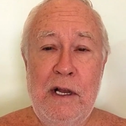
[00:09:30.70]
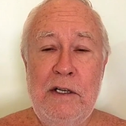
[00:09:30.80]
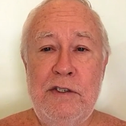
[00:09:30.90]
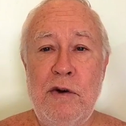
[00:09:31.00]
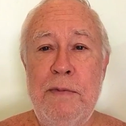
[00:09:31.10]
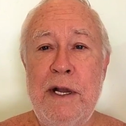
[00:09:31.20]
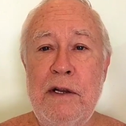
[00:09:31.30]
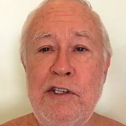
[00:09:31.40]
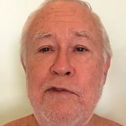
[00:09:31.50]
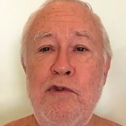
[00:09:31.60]
So
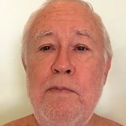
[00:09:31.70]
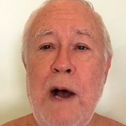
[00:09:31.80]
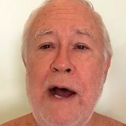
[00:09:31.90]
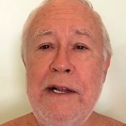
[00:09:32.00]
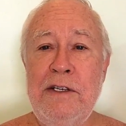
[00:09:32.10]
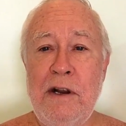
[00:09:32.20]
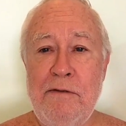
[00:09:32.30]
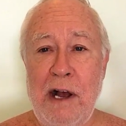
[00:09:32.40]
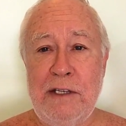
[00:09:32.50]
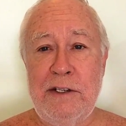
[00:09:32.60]
because of upadis and
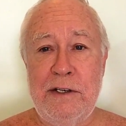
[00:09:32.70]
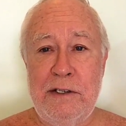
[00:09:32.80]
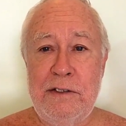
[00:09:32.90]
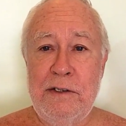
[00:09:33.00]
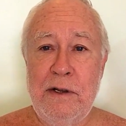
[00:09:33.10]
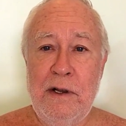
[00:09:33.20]
vasanas,